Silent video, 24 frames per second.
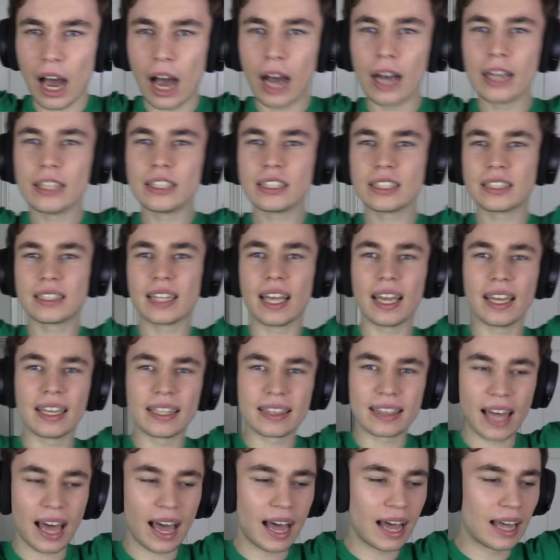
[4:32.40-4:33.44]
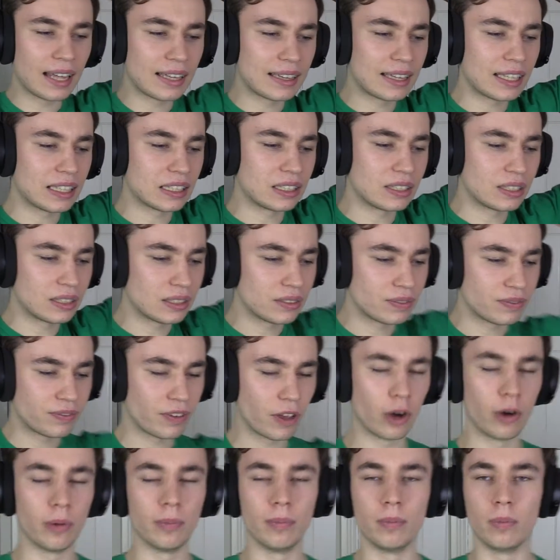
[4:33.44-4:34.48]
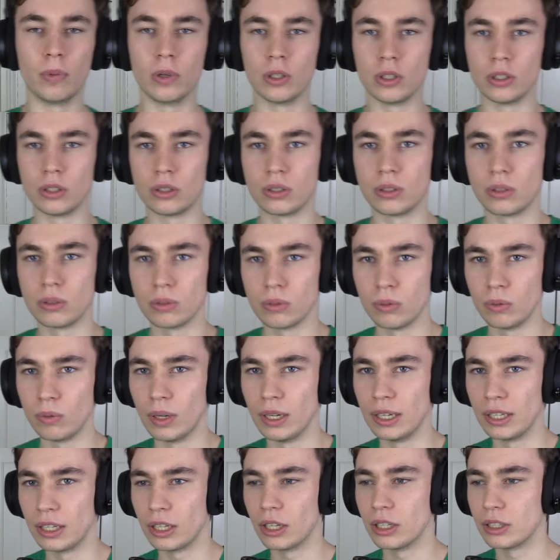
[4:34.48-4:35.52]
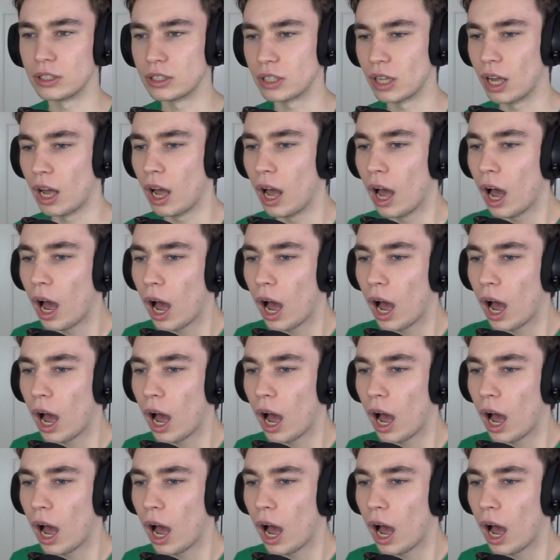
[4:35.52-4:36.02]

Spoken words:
I just think that this film was really good. So